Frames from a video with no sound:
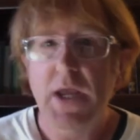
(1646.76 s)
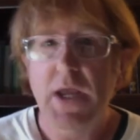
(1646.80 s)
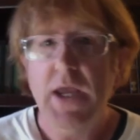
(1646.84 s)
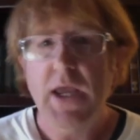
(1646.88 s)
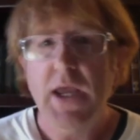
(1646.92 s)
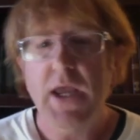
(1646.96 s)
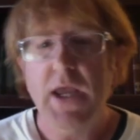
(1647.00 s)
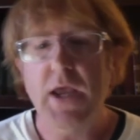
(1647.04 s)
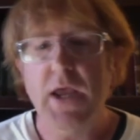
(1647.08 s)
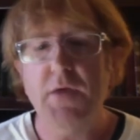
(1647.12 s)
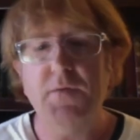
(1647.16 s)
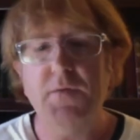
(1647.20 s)

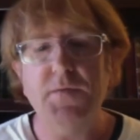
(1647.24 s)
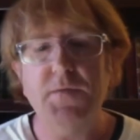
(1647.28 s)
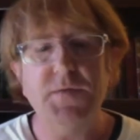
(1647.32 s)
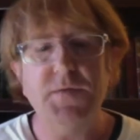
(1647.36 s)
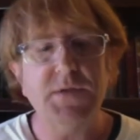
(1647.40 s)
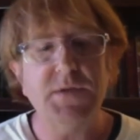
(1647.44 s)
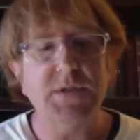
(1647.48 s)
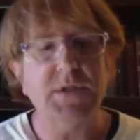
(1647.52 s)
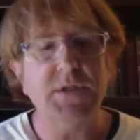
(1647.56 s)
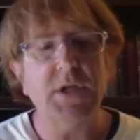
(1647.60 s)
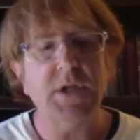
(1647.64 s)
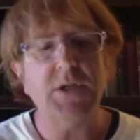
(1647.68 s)
if
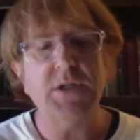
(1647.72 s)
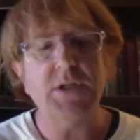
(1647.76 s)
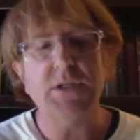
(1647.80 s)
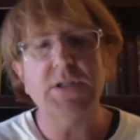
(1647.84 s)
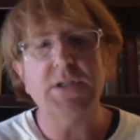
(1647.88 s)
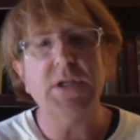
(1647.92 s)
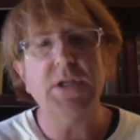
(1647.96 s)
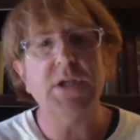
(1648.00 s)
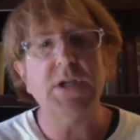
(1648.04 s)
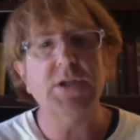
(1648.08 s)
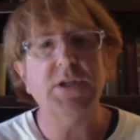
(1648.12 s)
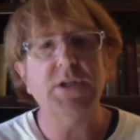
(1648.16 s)
such and
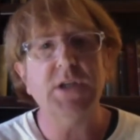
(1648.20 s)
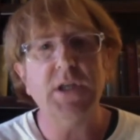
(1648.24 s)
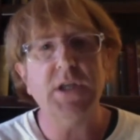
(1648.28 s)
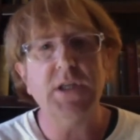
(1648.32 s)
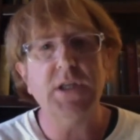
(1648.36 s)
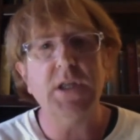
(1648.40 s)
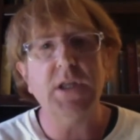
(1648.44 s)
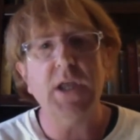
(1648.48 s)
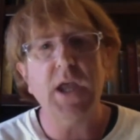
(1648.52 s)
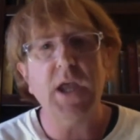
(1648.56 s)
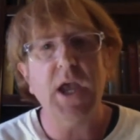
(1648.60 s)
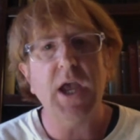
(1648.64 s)
such
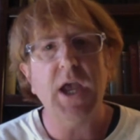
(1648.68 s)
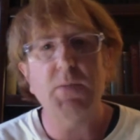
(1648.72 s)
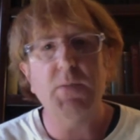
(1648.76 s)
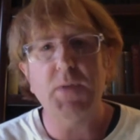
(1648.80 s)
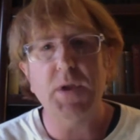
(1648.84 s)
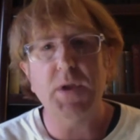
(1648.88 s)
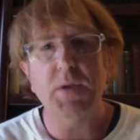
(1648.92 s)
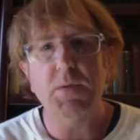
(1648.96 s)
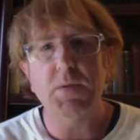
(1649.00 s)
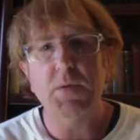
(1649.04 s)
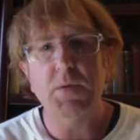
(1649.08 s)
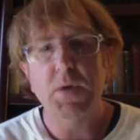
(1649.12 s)
didn't
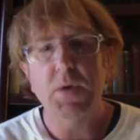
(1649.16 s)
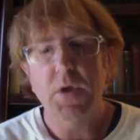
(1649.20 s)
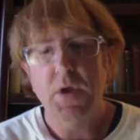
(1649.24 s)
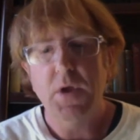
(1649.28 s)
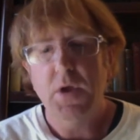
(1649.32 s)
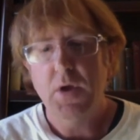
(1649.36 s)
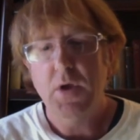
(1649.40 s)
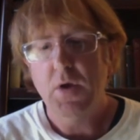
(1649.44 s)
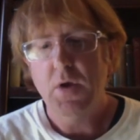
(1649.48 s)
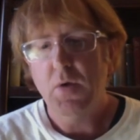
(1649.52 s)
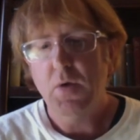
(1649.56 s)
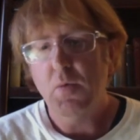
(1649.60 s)
happen
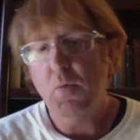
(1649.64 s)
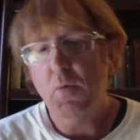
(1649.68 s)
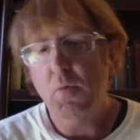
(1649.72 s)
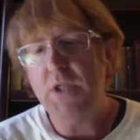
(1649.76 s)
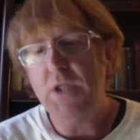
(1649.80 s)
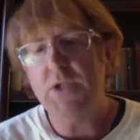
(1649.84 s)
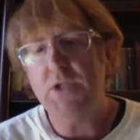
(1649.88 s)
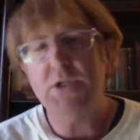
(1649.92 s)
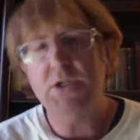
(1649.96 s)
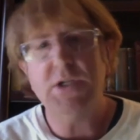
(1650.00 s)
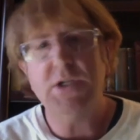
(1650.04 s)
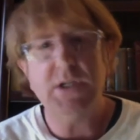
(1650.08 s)

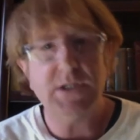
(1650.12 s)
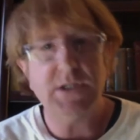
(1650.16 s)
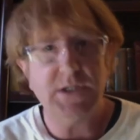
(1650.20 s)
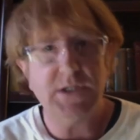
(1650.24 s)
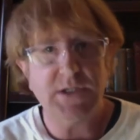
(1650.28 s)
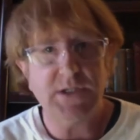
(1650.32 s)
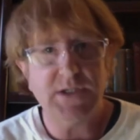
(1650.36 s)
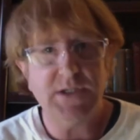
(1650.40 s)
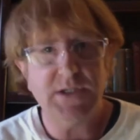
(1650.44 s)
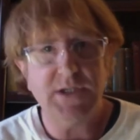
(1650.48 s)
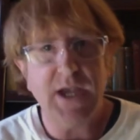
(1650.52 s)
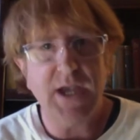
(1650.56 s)
when Jesus
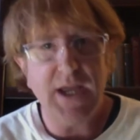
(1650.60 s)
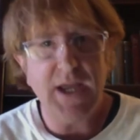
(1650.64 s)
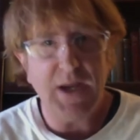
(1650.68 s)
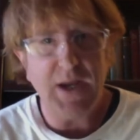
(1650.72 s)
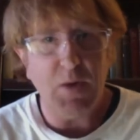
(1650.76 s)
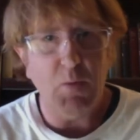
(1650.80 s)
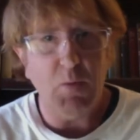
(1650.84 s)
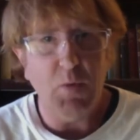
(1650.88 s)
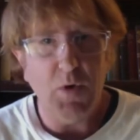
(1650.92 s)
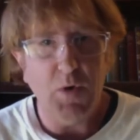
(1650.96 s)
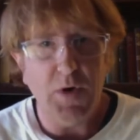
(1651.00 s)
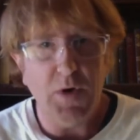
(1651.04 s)
said it
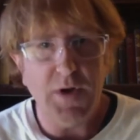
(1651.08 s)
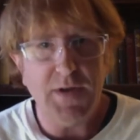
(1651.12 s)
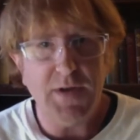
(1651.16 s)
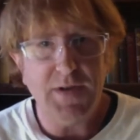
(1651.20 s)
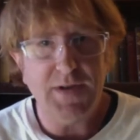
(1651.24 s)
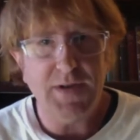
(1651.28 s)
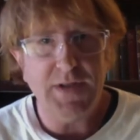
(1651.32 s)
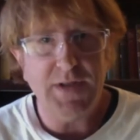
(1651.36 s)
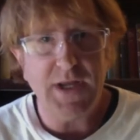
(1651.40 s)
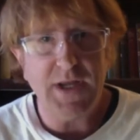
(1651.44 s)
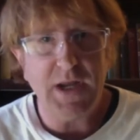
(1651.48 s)
would, then